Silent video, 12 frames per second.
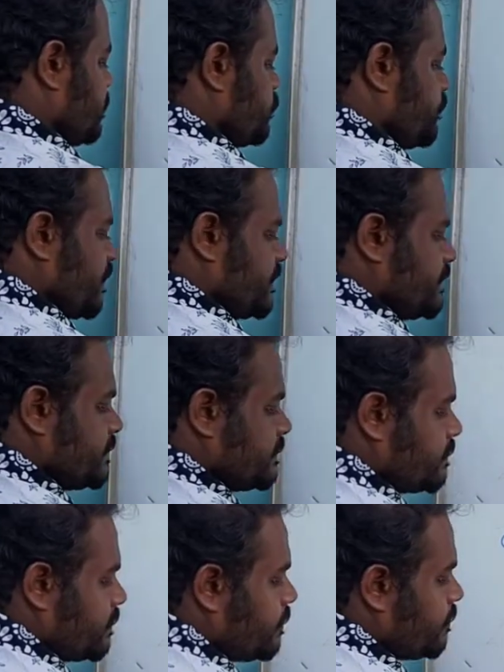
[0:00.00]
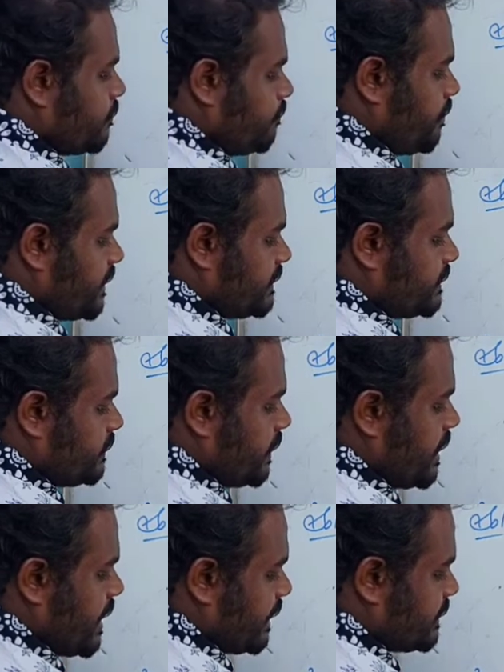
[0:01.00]
into plus, plus
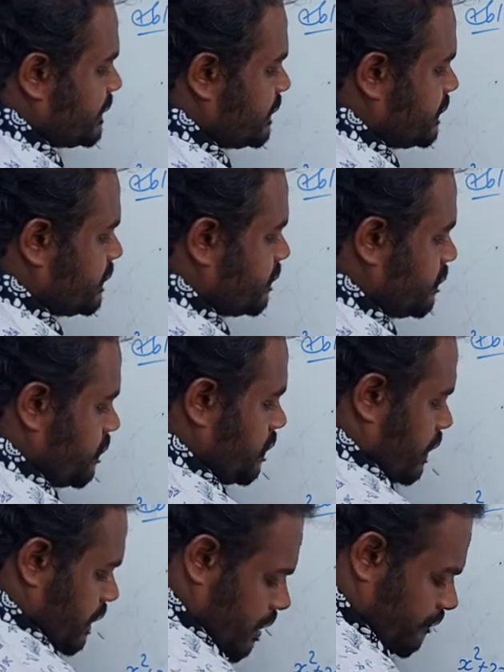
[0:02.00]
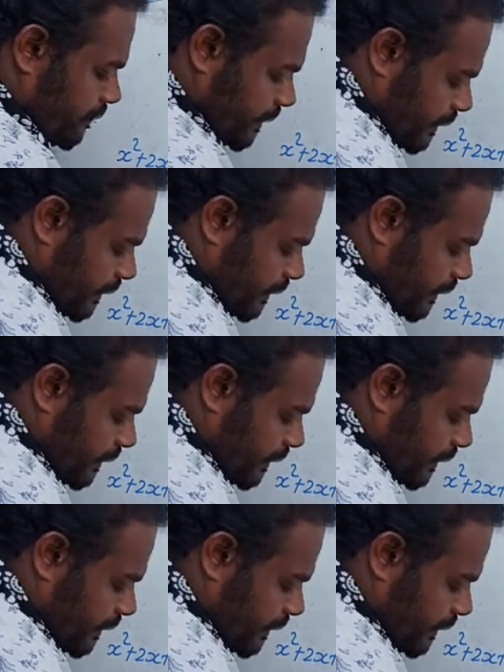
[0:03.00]
3x. And after